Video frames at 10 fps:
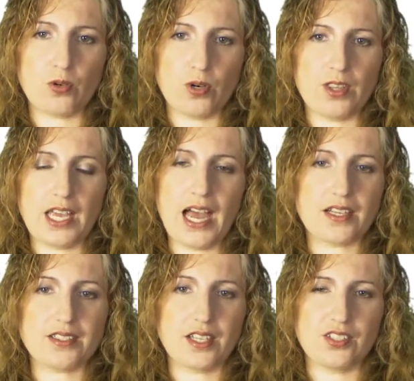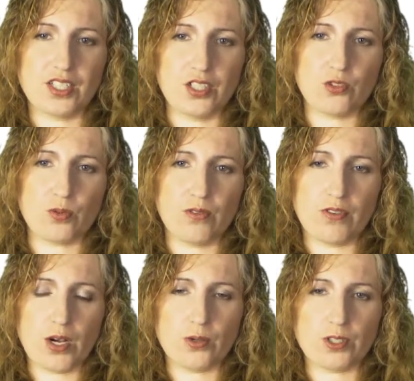or the access is
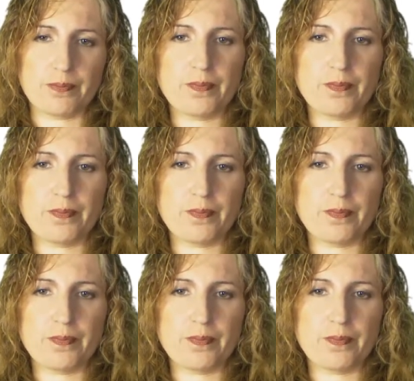revoked.